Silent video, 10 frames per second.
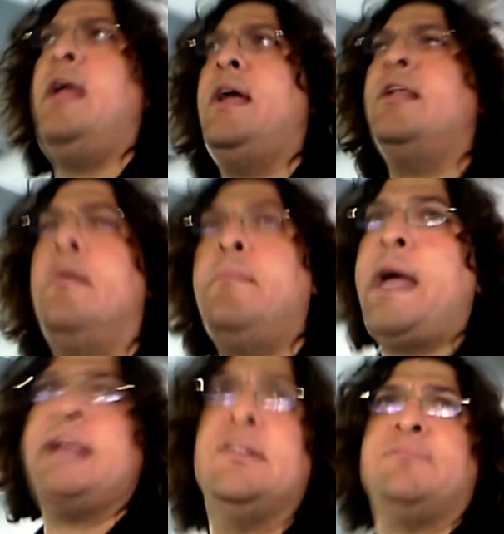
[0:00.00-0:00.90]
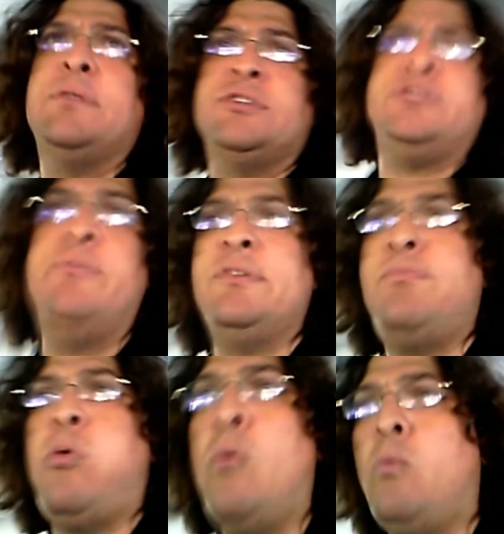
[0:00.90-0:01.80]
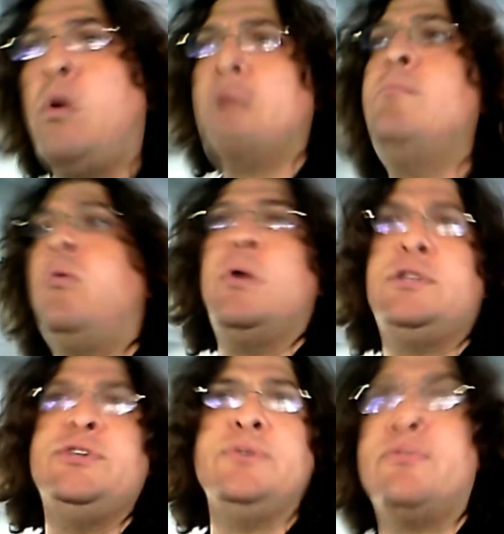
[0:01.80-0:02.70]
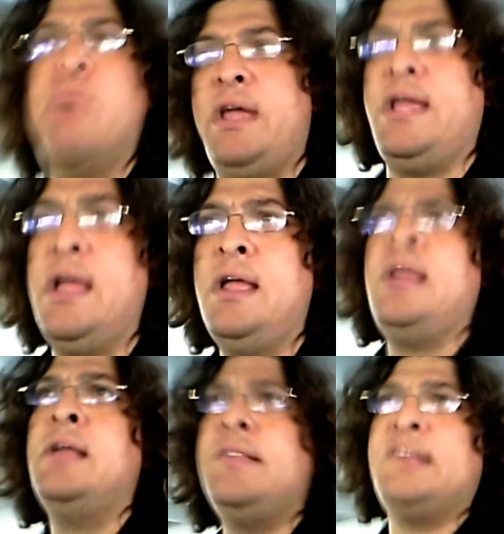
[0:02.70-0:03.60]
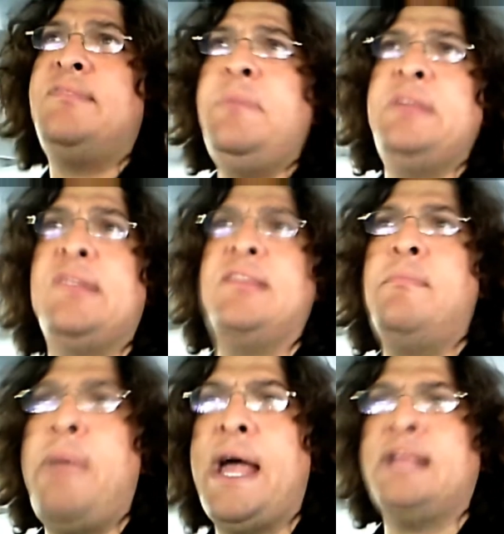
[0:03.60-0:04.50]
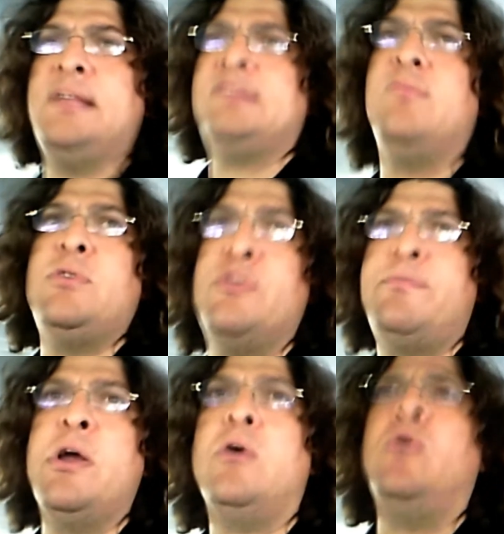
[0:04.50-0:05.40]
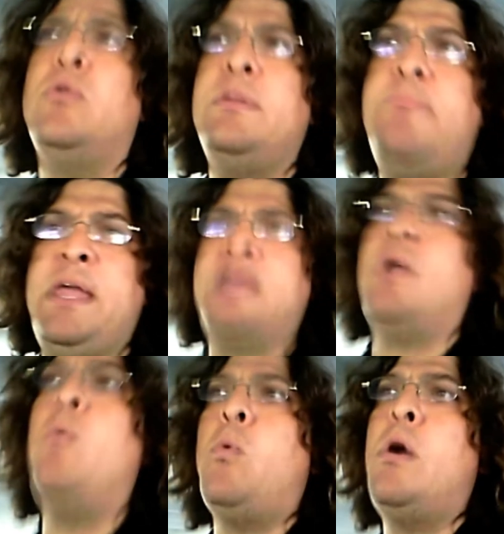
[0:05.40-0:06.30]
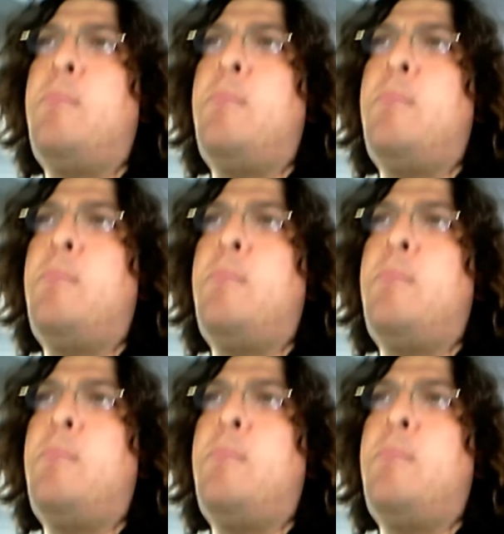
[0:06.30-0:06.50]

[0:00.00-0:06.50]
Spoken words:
and a Magnus plunger tube is 1.23. This means that the Magnus, with your barrel only being